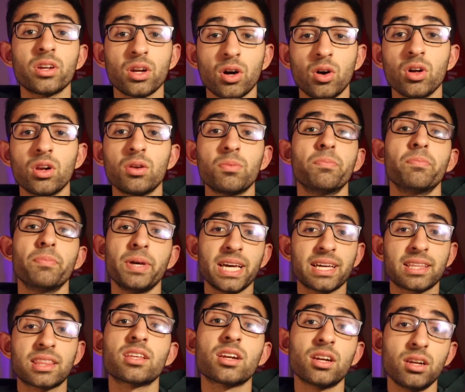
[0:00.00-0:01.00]
in all,
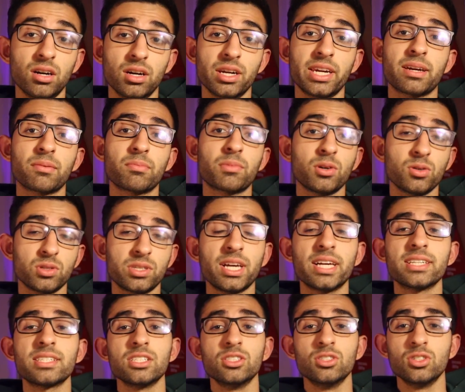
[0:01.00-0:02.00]
make the learning
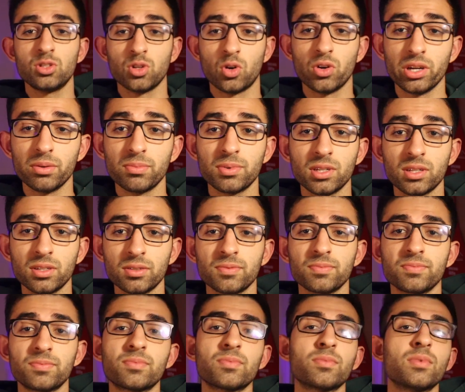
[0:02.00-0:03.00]
process enjoyable.
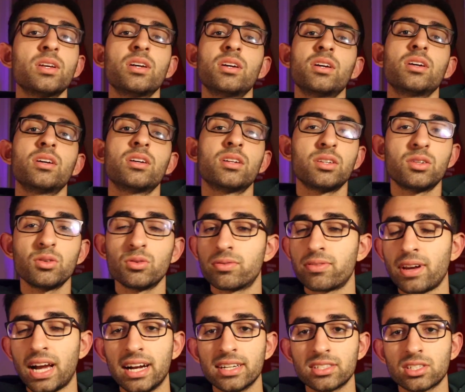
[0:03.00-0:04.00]
Do
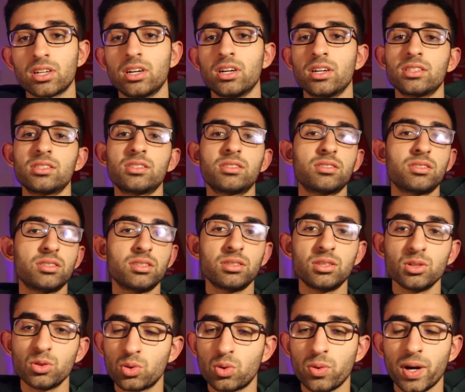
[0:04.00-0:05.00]
flashcards,
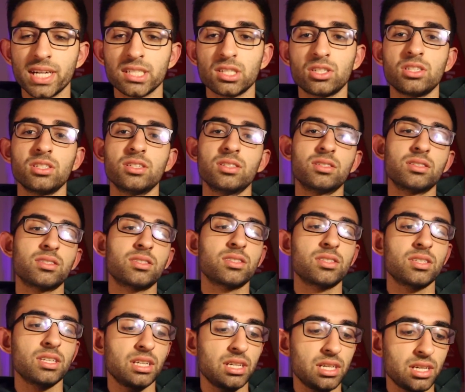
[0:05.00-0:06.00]
do questions,